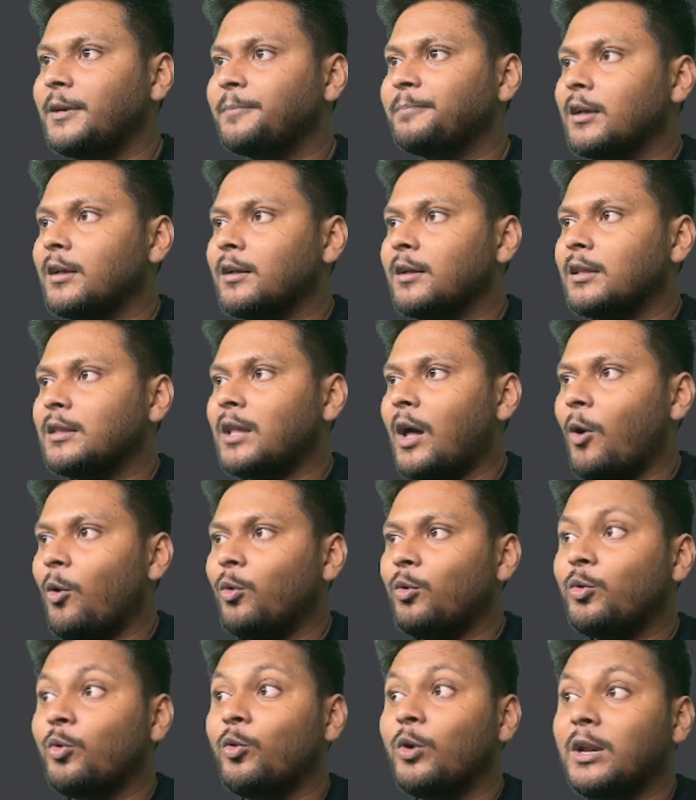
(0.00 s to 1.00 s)
see now
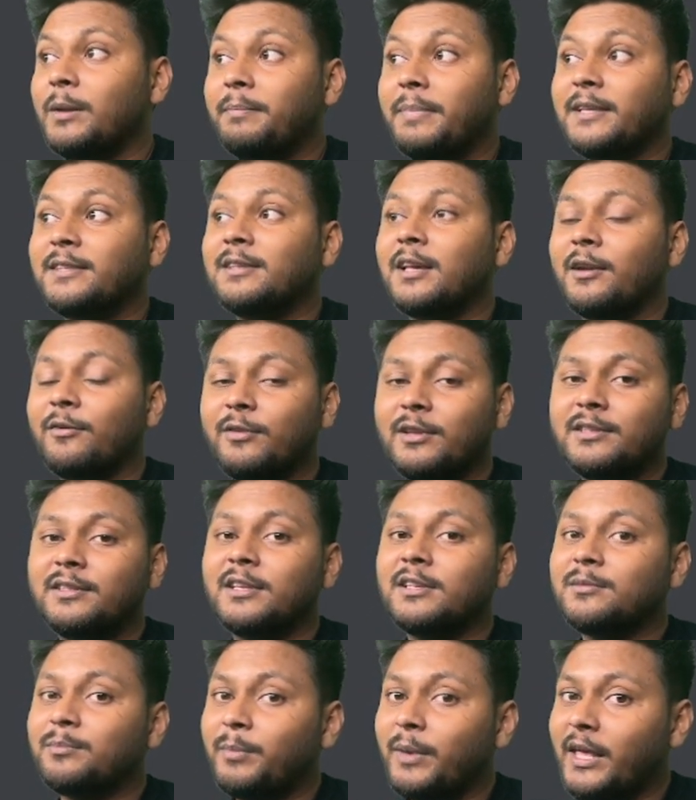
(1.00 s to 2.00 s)
google pay
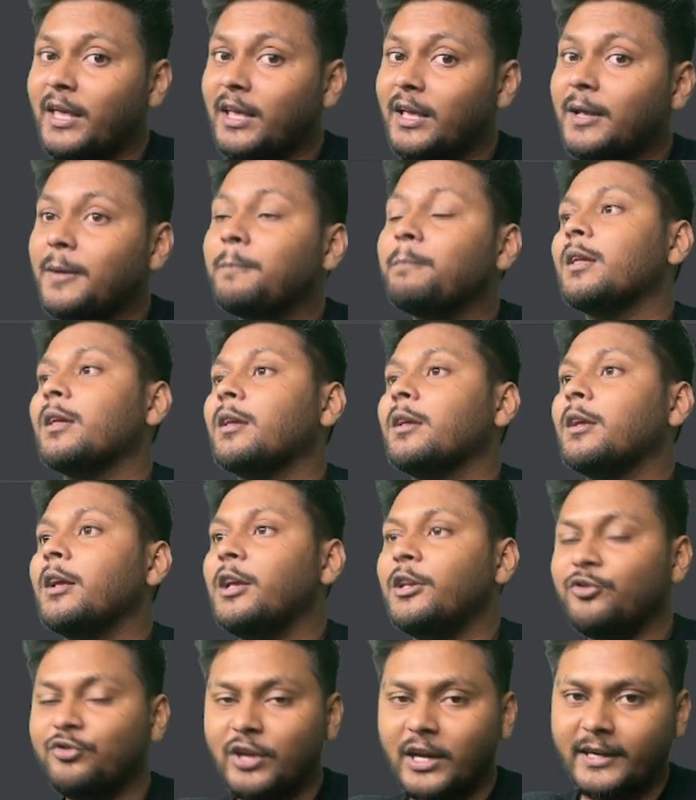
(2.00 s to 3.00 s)
service is being
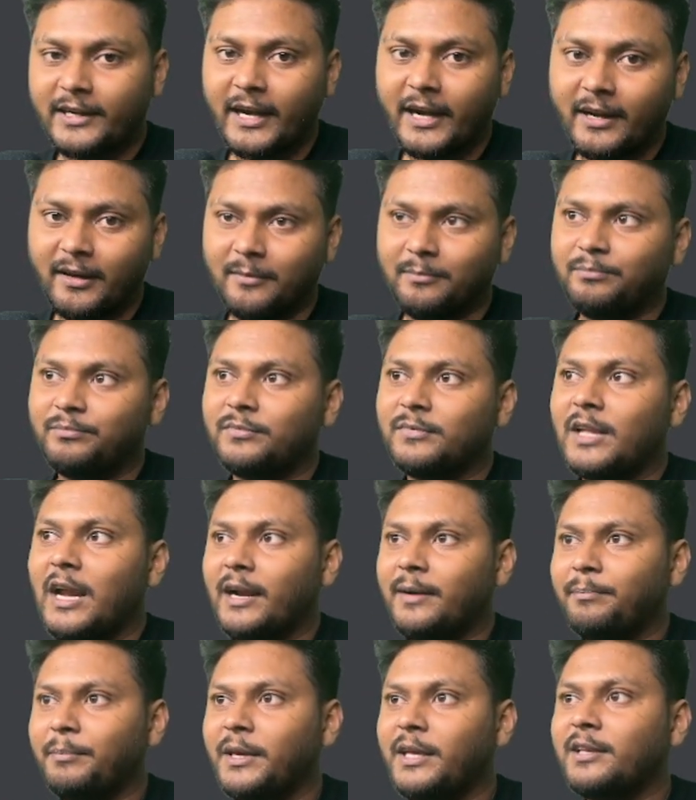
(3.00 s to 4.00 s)
injected
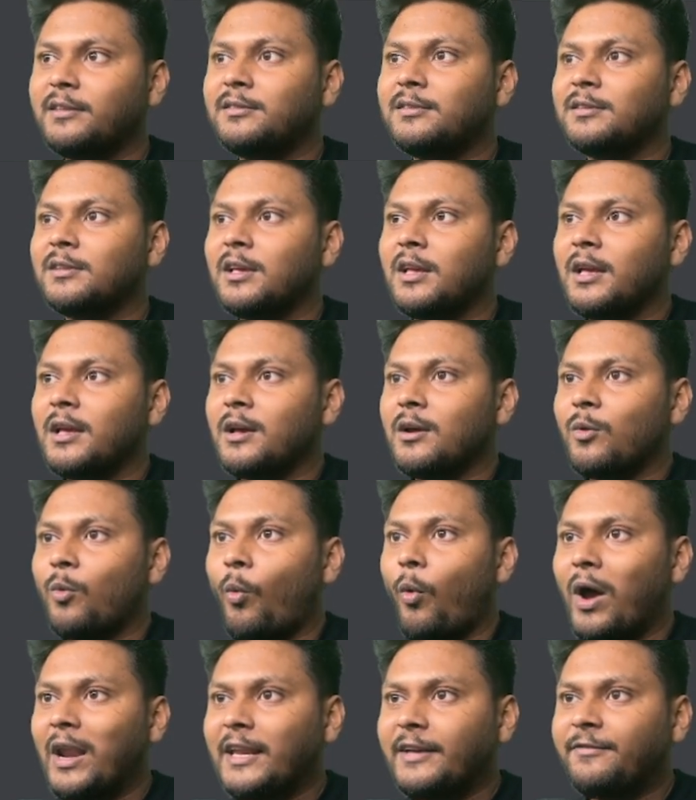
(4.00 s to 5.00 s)
that means
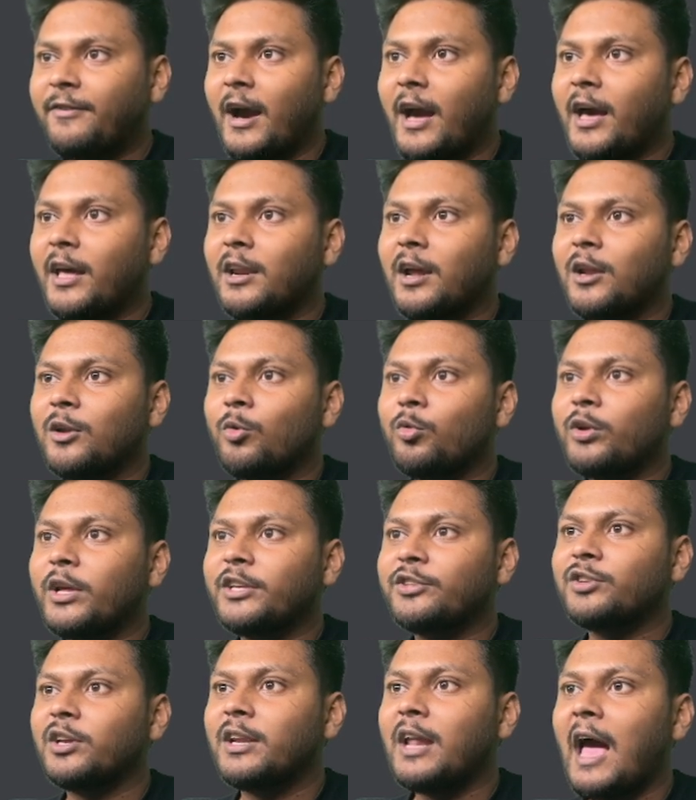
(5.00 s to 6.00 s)
qualifier
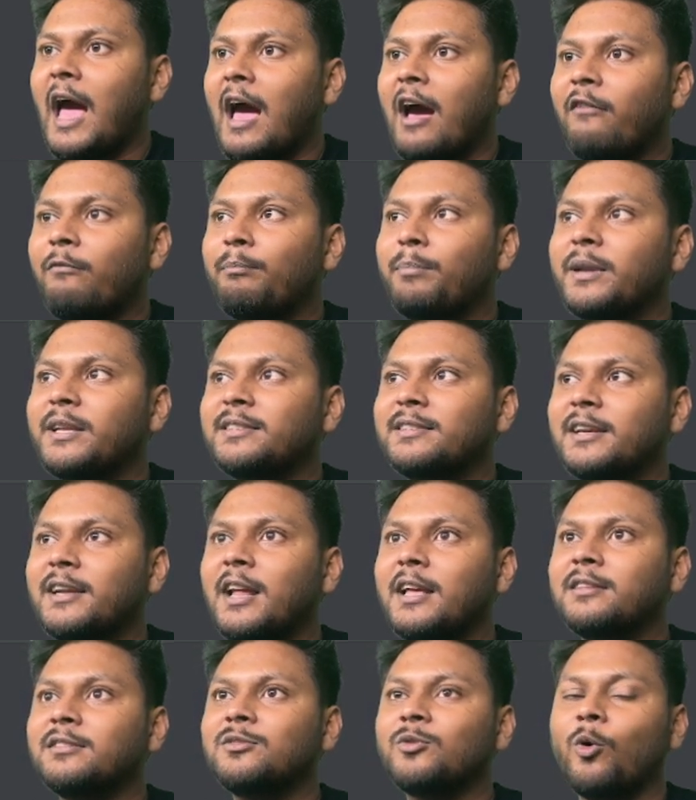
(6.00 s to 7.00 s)
annotation have
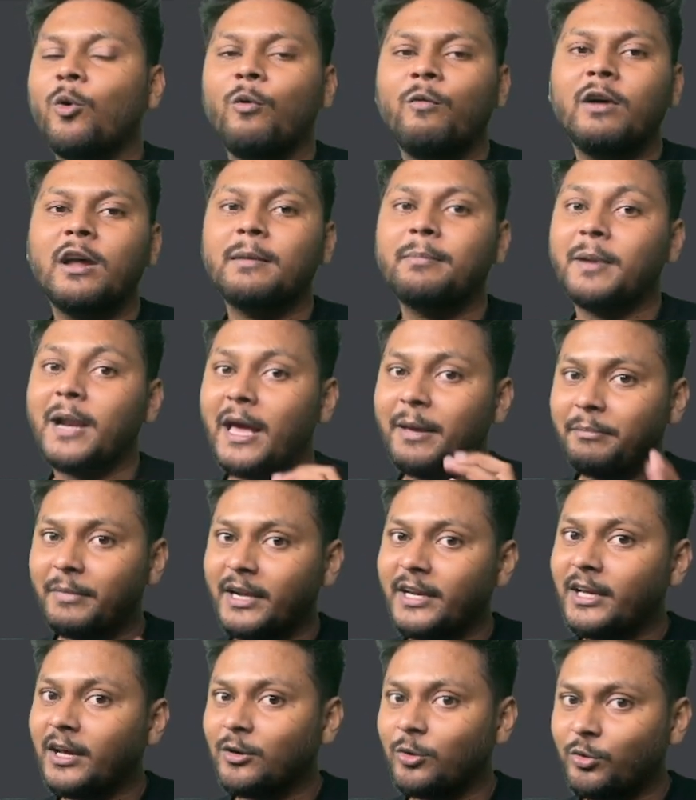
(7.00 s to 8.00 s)
precedence over
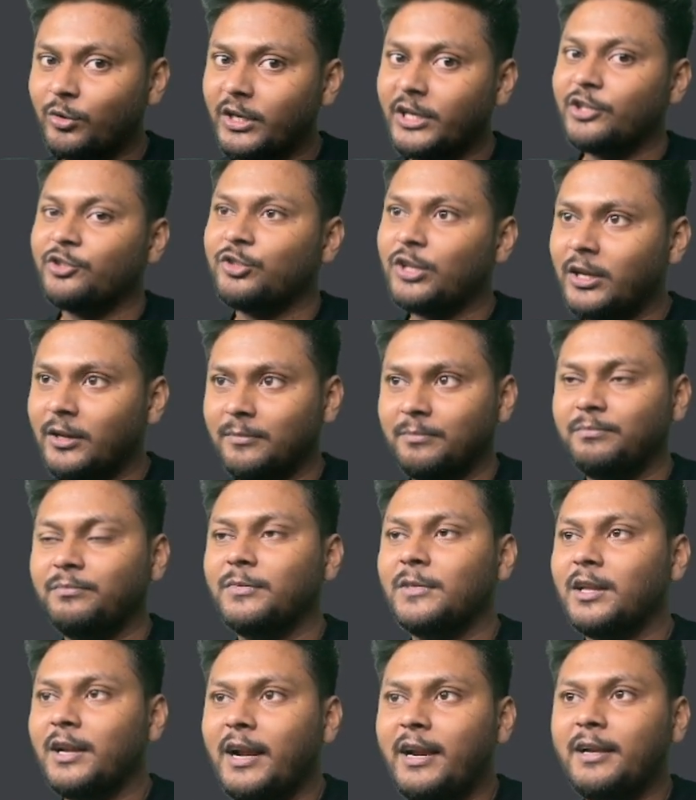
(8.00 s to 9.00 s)
primary annotation
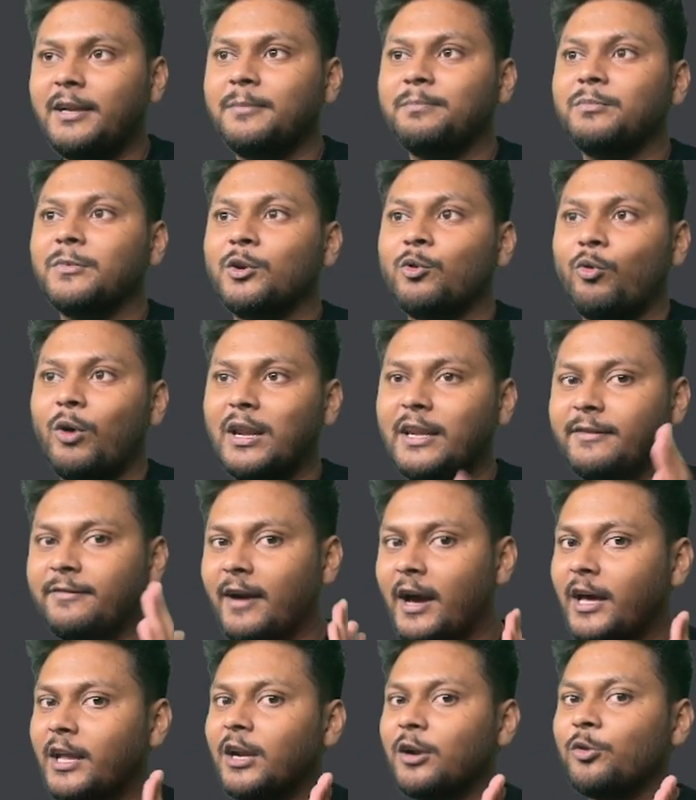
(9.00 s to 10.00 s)
right
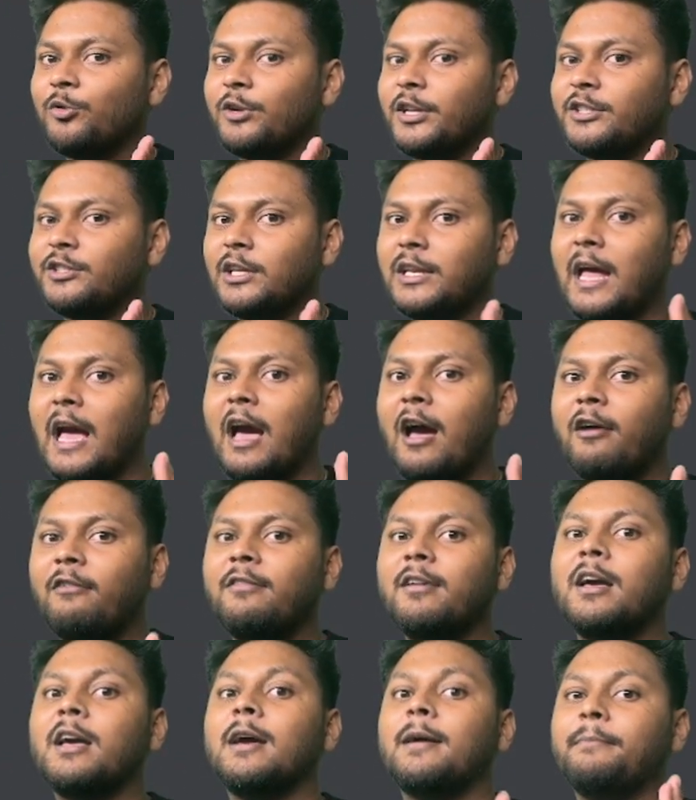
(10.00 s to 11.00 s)
qualifier annotation
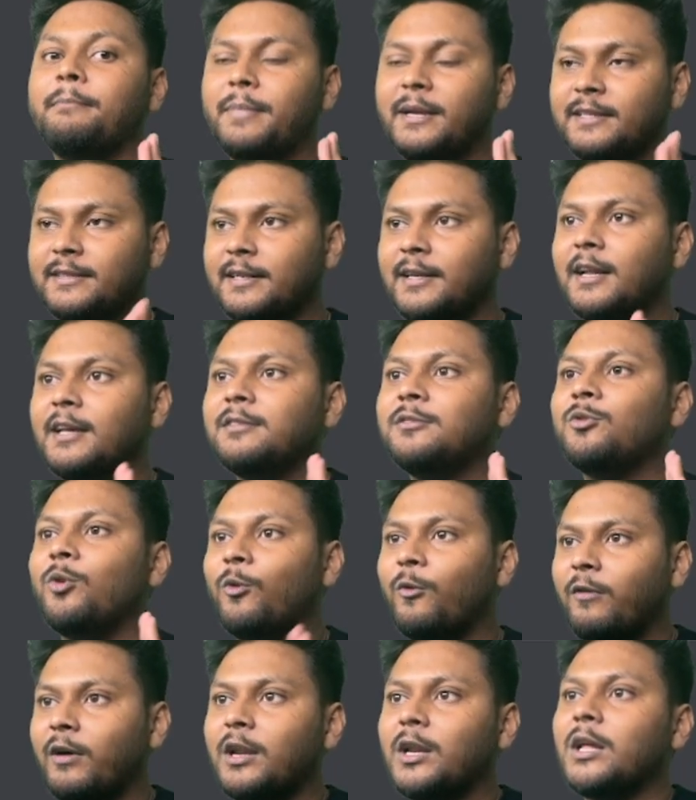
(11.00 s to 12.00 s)
have precedence
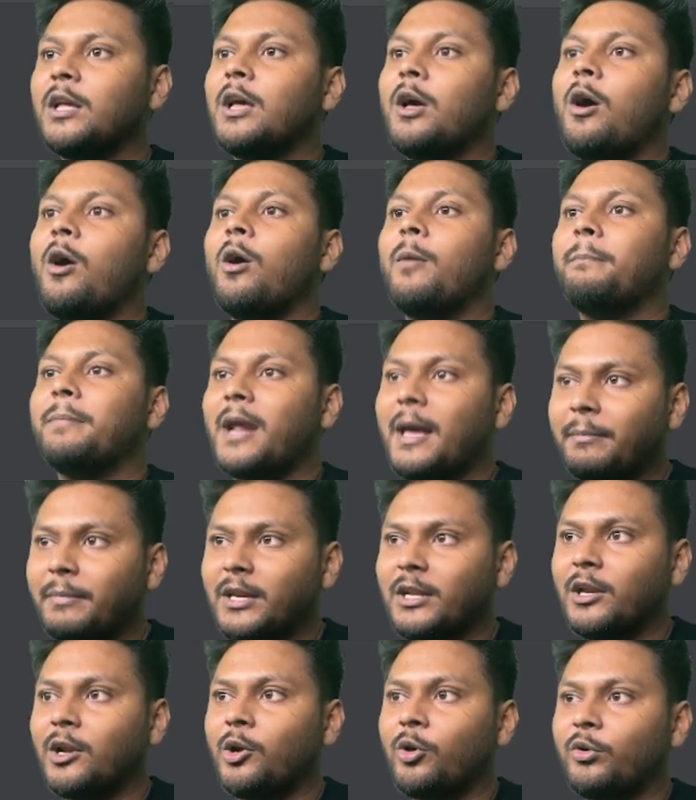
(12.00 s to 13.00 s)
over
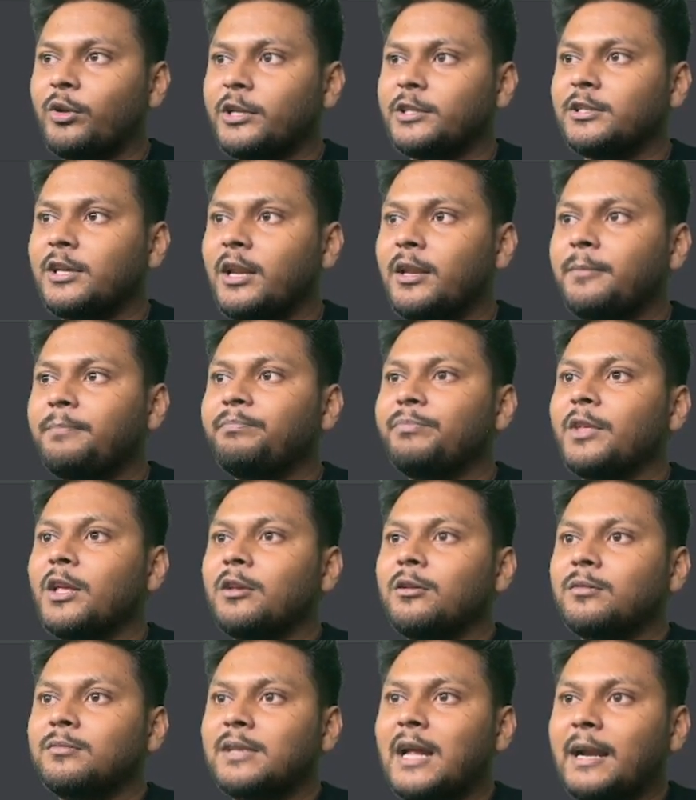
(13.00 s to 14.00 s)
primary annotation
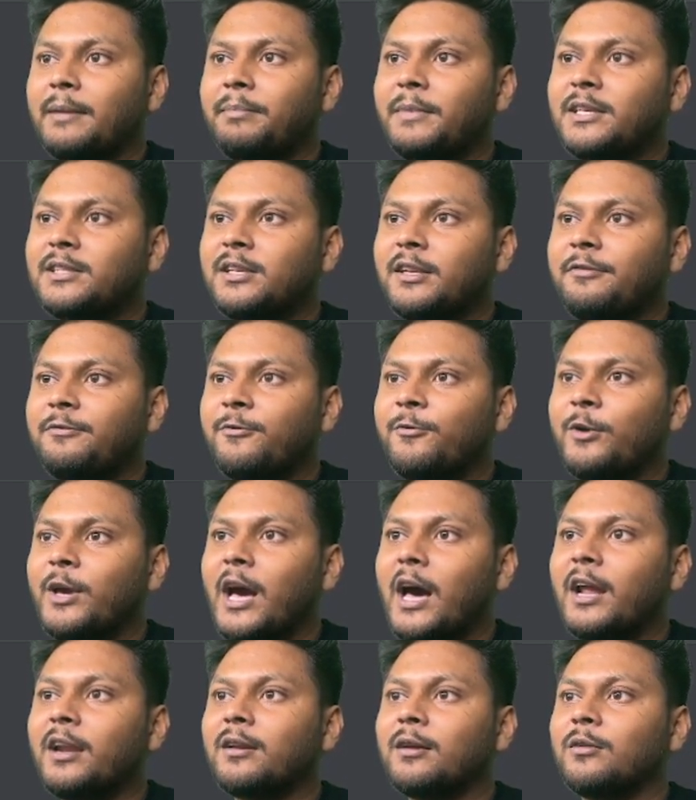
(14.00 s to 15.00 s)
that means if we
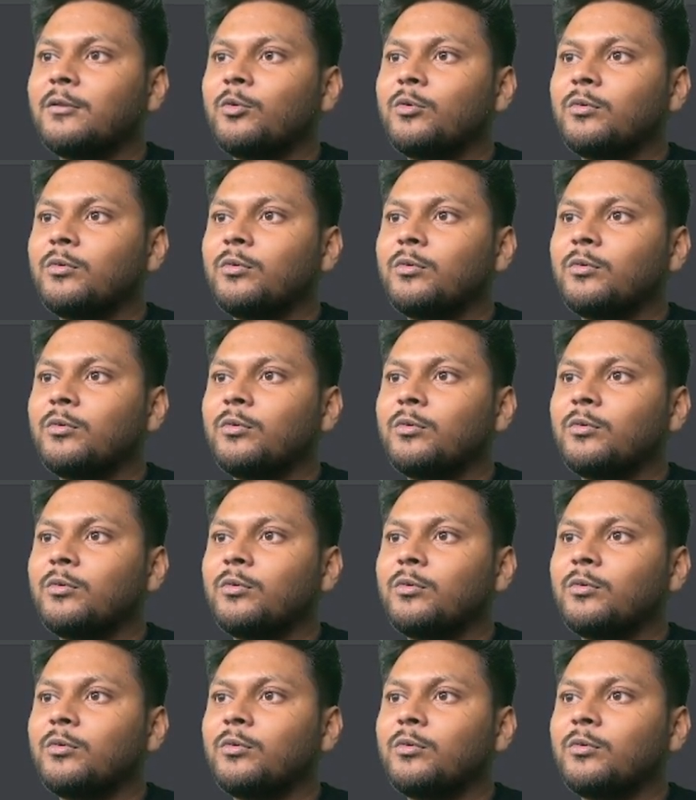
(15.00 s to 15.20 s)
are